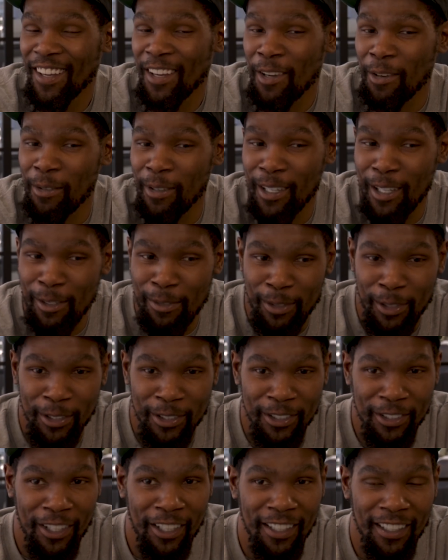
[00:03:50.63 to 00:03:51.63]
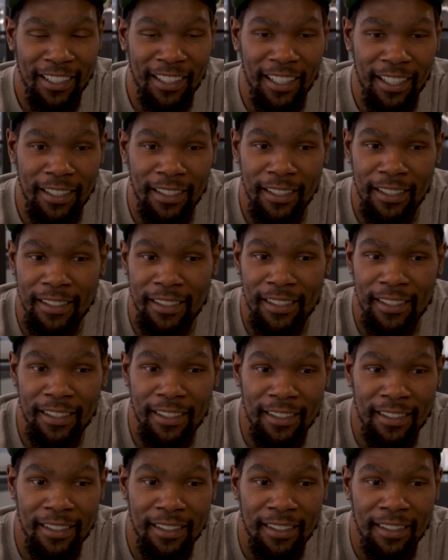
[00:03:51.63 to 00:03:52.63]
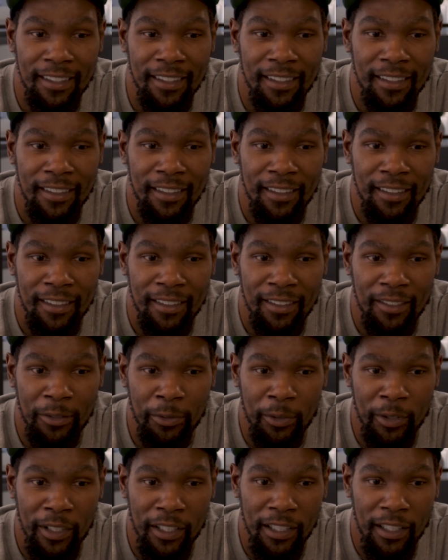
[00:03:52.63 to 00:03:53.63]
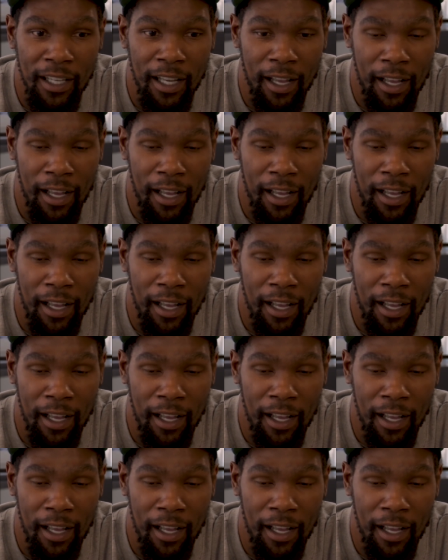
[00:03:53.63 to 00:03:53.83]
When I first started getting into really